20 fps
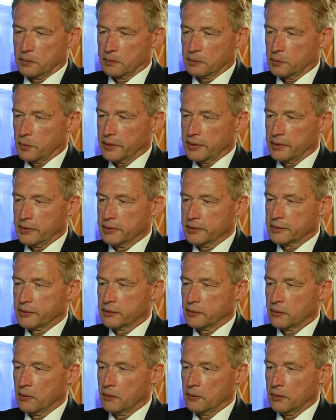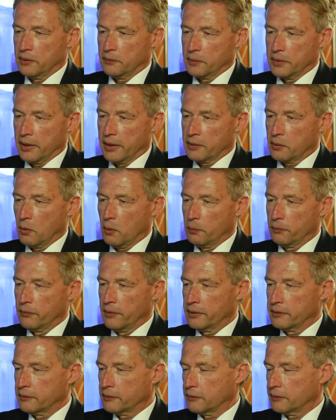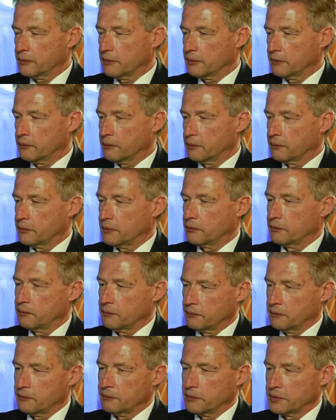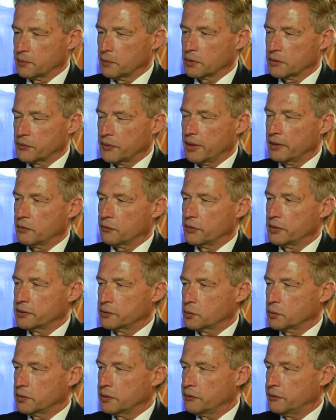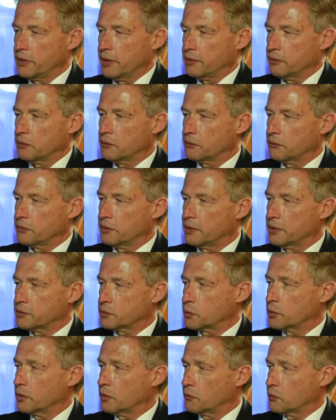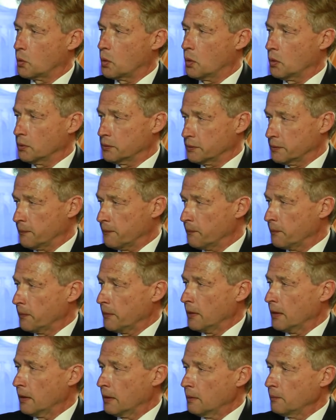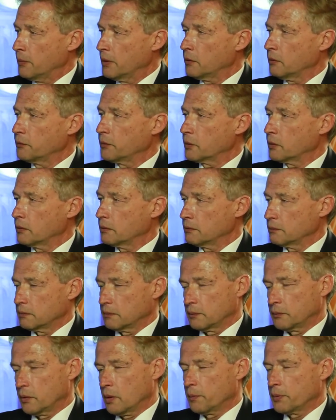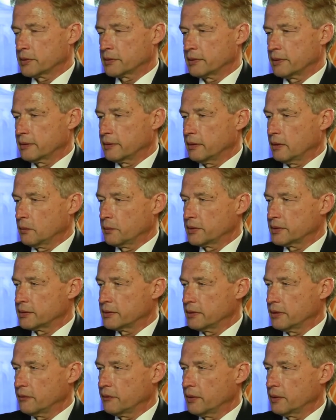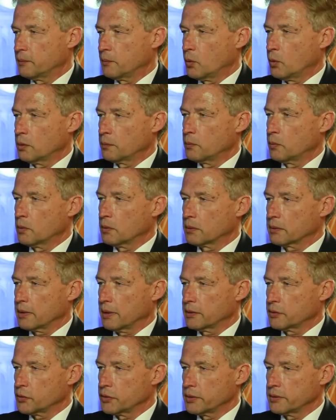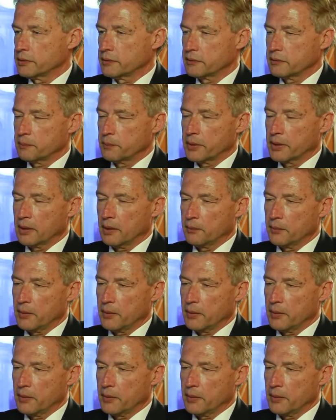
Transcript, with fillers: 20 years ago, uh, we had hoped that uh, this was the end of history, the end of the history of wars. But on the, on the opposite, now we see that more and more countries become